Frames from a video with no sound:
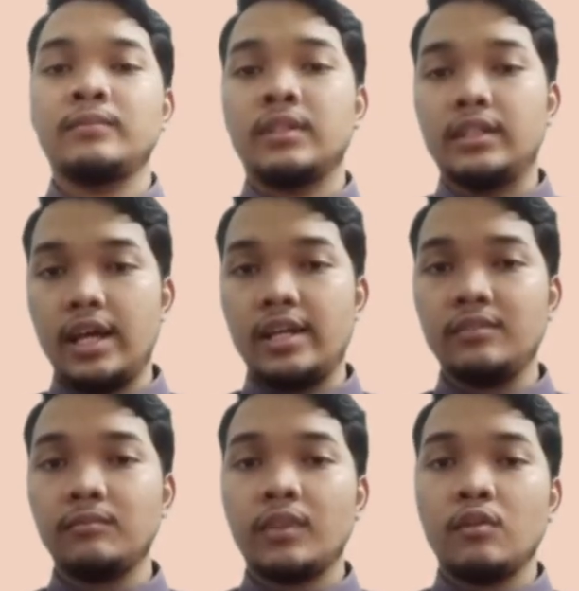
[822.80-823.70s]
Then
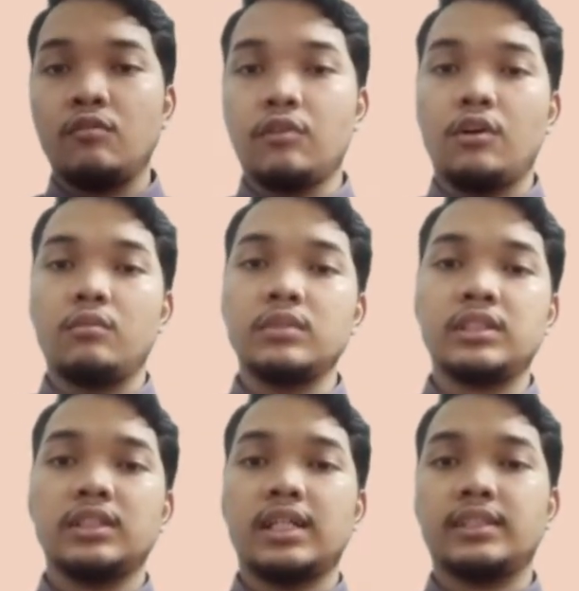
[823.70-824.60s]
for
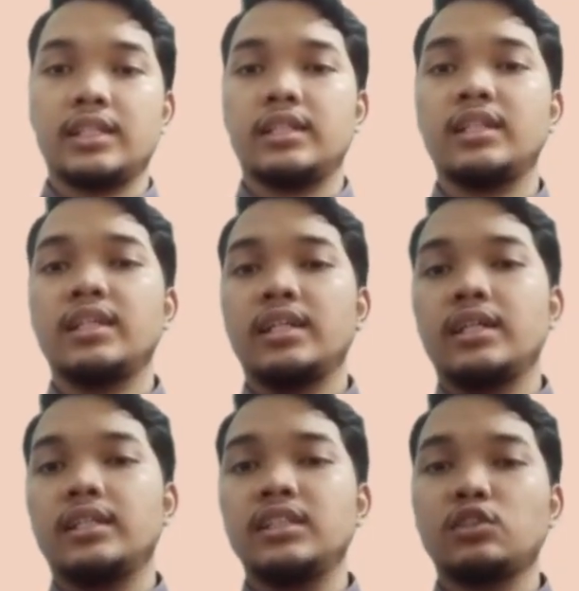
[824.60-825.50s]
Mr. Nasri,
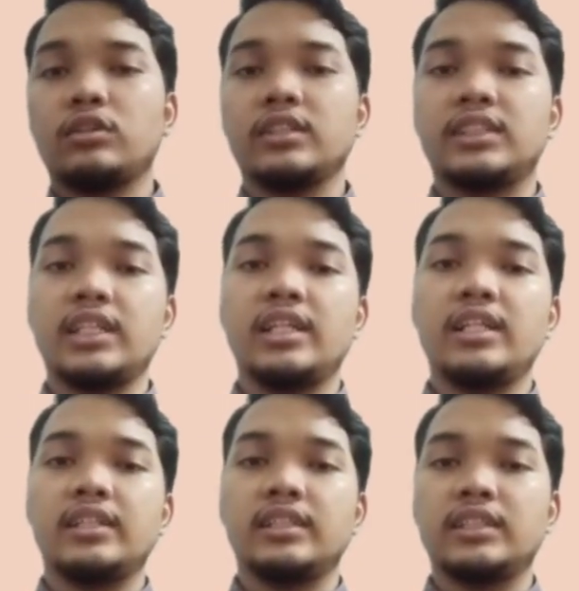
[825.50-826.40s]
his total sale
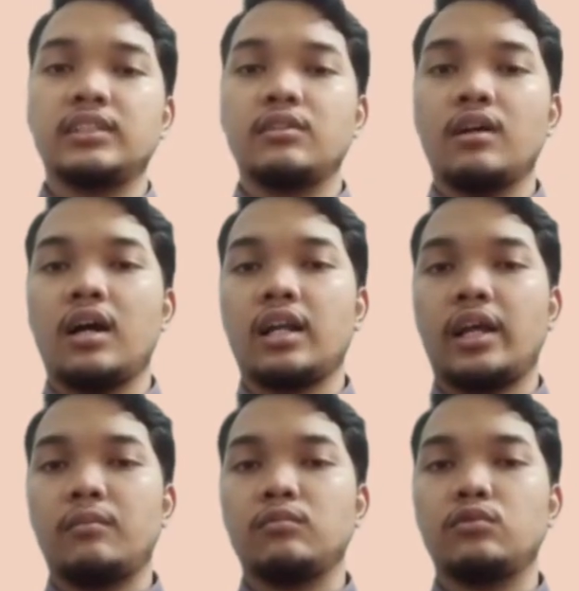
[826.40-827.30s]
is
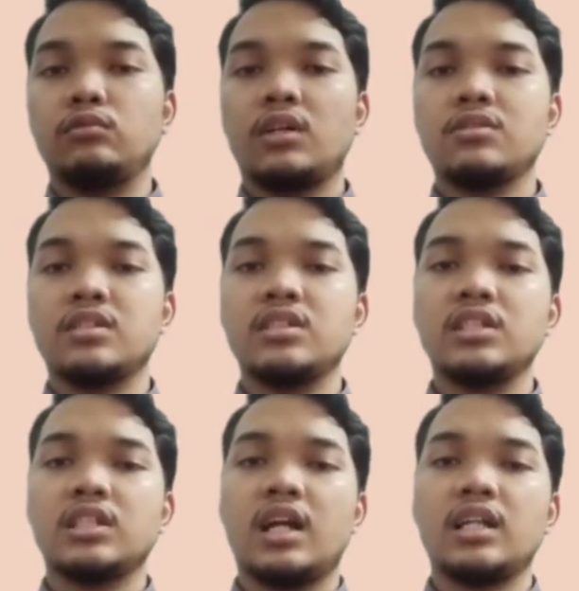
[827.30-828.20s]
RM
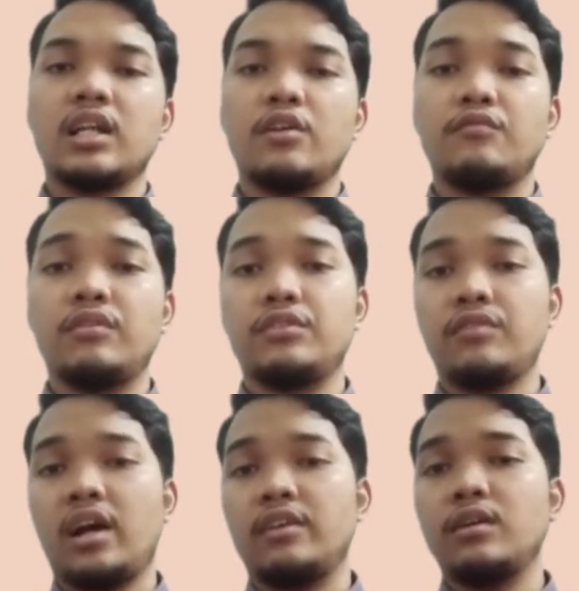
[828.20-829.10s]

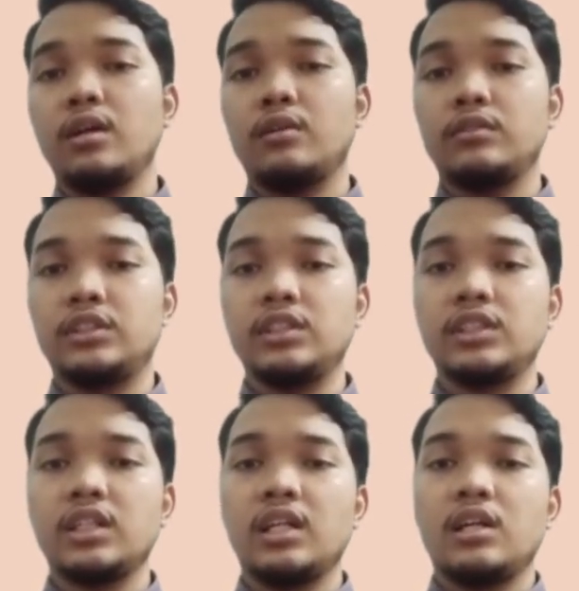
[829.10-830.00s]
2,655, which
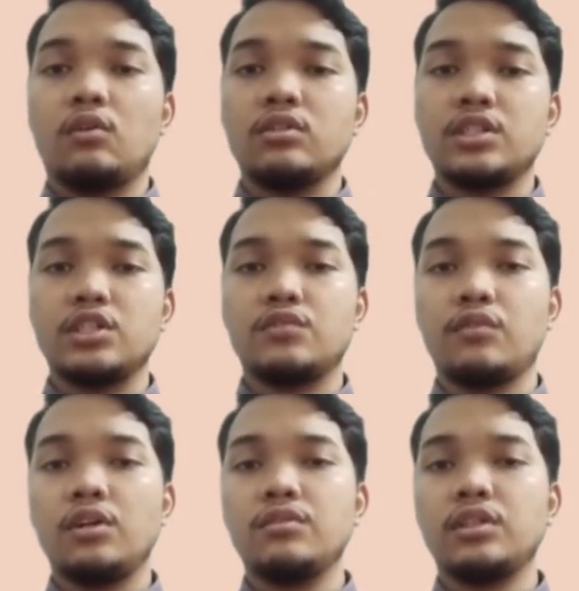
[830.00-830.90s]
is consists
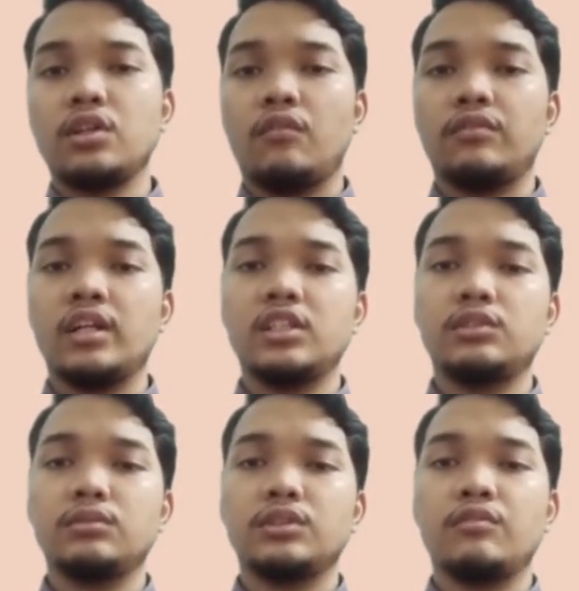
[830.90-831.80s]
4 unit of leather
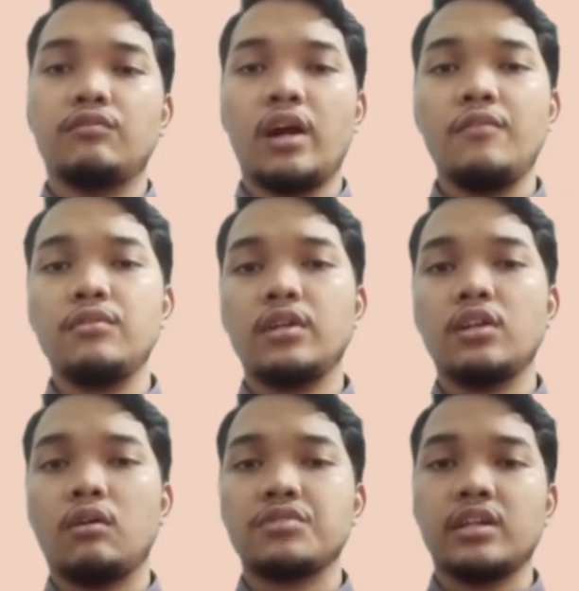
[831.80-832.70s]
shoes, 5 unit
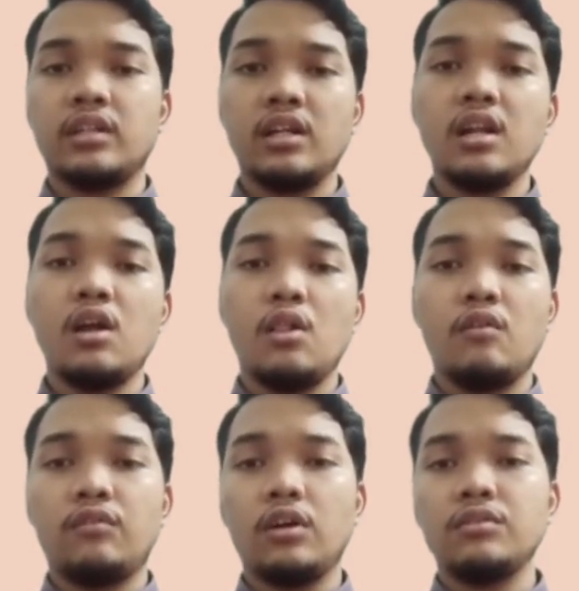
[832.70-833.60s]
of sandal,
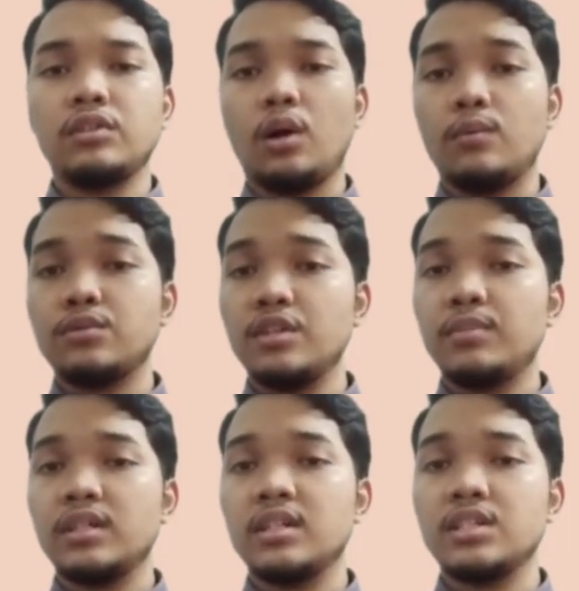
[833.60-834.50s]
4 unit of
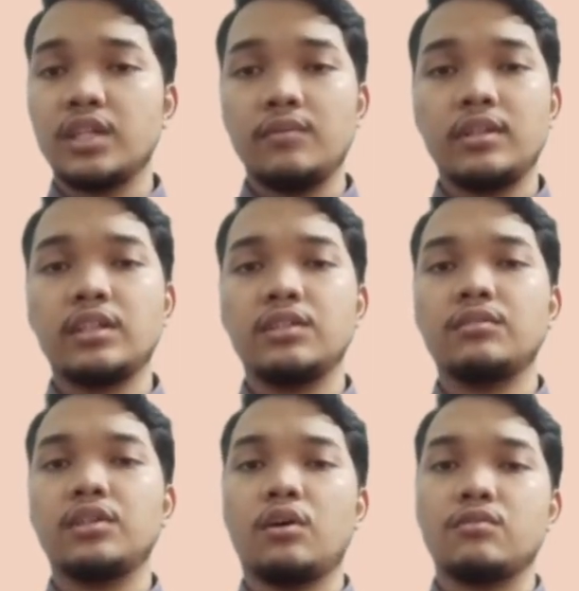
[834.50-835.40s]
slipper, 17
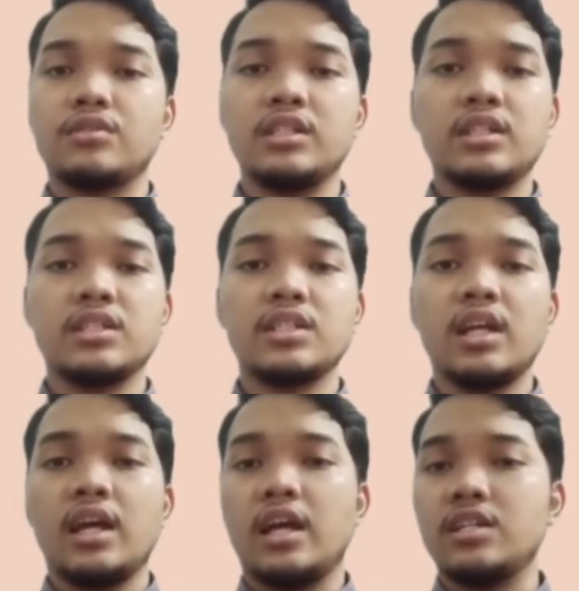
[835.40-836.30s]
unit of sneakers
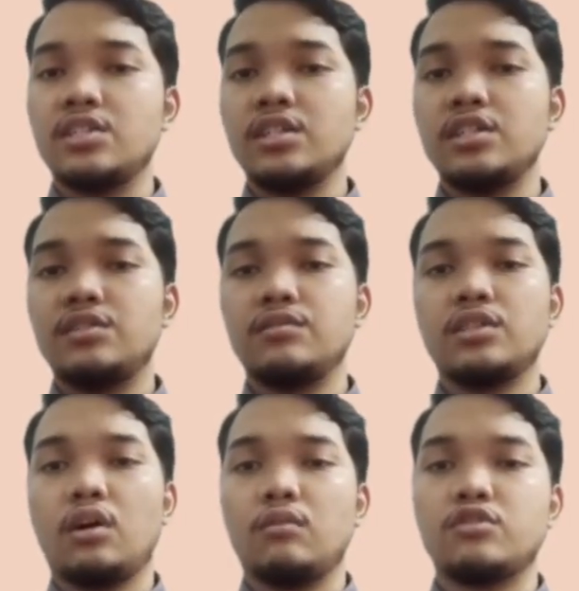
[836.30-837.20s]
and 6 unit
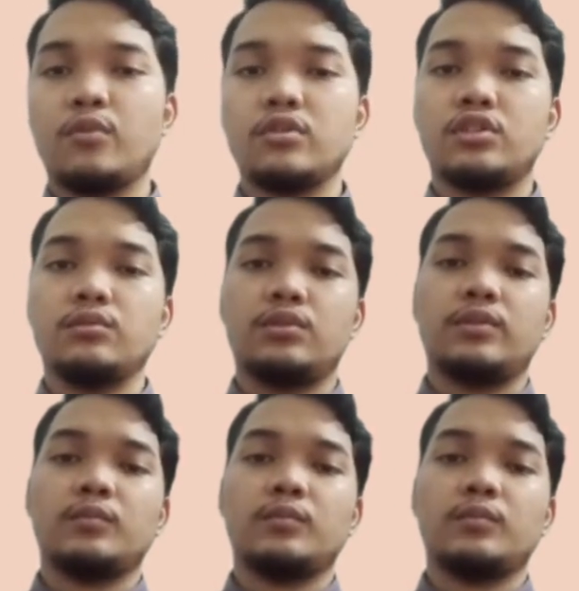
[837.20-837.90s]
of sport shoes.